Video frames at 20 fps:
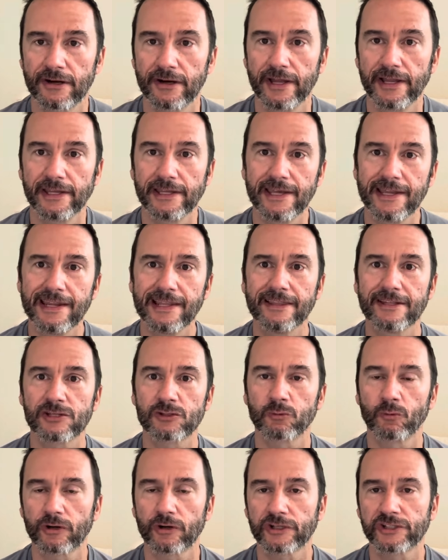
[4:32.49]
And getting this
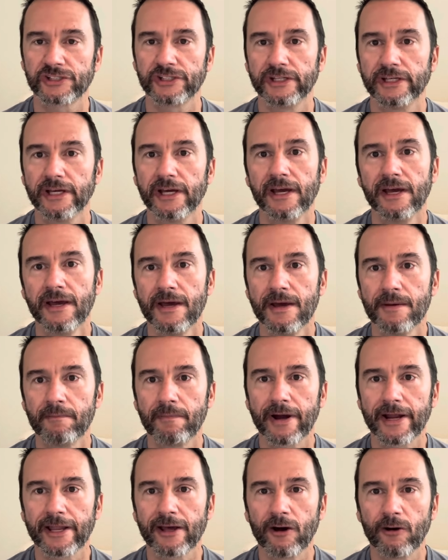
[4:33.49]
worksheet
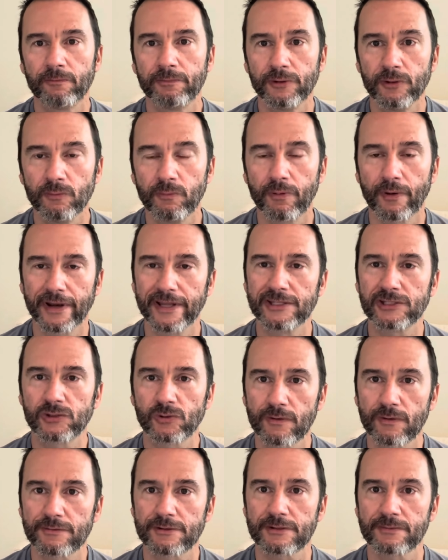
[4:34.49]
might help you
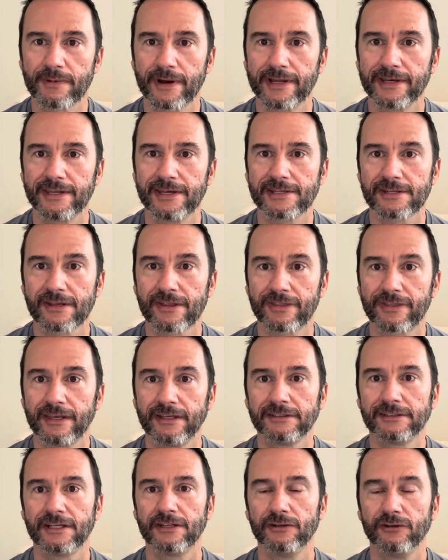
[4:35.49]
brainstorm some ideas on
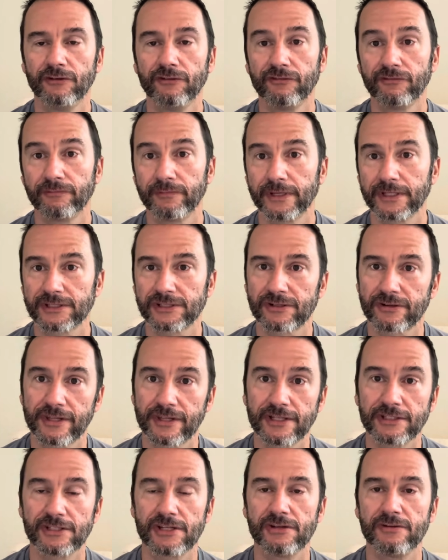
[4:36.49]
things that you've missed or
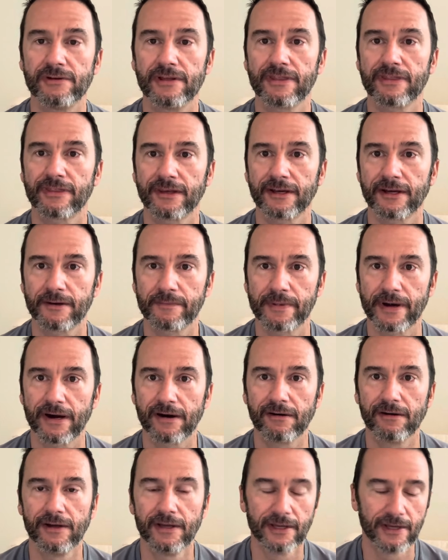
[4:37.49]
things that you didn't think about.